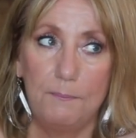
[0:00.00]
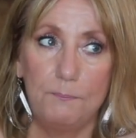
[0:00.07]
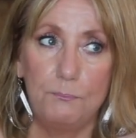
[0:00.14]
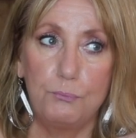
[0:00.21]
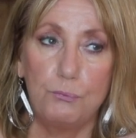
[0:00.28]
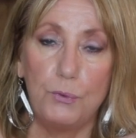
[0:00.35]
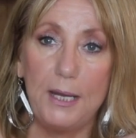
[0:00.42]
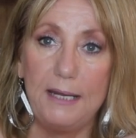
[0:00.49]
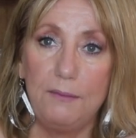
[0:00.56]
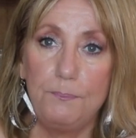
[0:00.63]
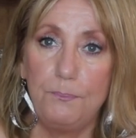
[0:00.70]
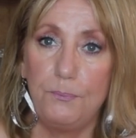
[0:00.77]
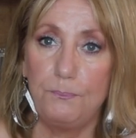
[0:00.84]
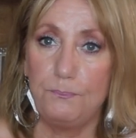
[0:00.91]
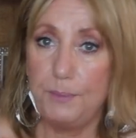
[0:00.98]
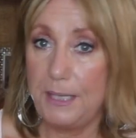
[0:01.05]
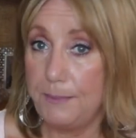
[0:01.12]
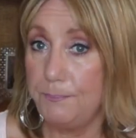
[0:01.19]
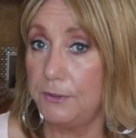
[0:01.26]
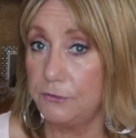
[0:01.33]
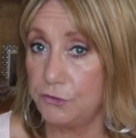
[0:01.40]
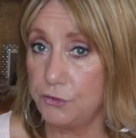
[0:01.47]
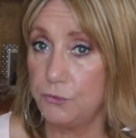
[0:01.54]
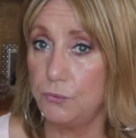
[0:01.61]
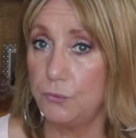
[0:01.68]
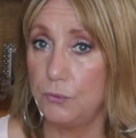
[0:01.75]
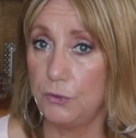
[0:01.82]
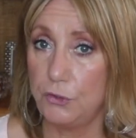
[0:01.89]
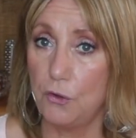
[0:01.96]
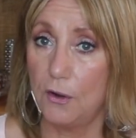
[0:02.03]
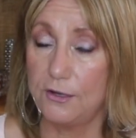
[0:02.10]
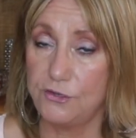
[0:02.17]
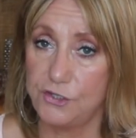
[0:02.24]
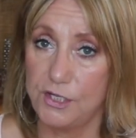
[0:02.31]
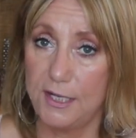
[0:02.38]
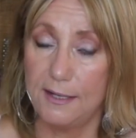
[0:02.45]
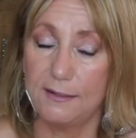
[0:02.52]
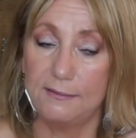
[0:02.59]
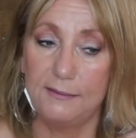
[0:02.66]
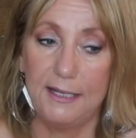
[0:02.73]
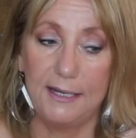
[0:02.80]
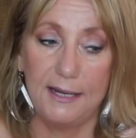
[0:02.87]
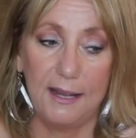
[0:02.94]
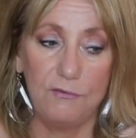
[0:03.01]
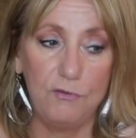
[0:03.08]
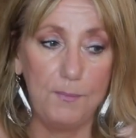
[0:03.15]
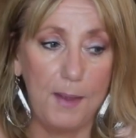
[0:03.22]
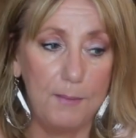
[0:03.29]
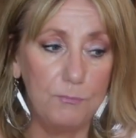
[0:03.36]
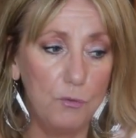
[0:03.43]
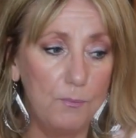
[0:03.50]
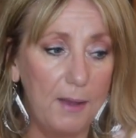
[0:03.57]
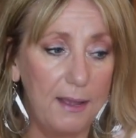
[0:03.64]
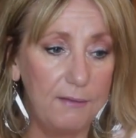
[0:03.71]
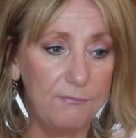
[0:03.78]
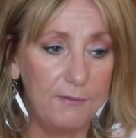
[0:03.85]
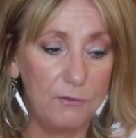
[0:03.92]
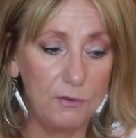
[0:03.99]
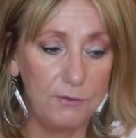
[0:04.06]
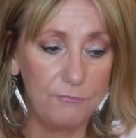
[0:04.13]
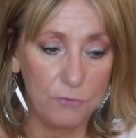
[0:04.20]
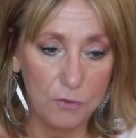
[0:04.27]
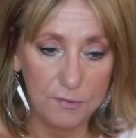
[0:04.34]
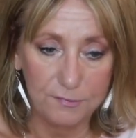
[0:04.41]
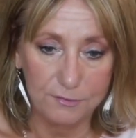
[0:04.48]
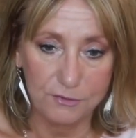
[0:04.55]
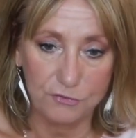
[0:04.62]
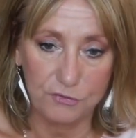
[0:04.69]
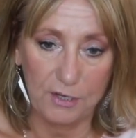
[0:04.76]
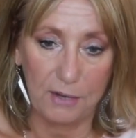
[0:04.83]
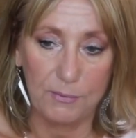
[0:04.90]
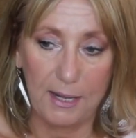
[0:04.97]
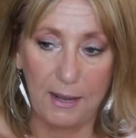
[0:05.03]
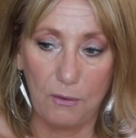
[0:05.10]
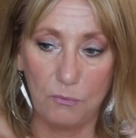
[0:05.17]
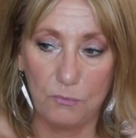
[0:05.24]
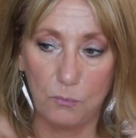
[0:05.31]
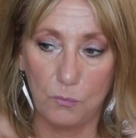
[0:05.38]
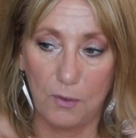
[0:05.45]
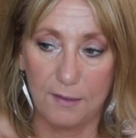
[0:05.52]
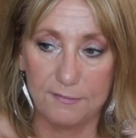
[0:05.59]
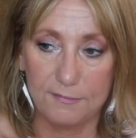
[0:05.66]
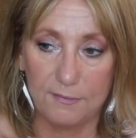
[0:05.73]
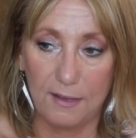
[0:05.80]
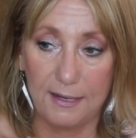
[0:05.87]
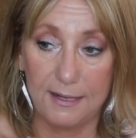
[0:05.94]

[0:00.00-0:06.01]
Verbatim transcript: bring people to your channel and I remember my very first shout out was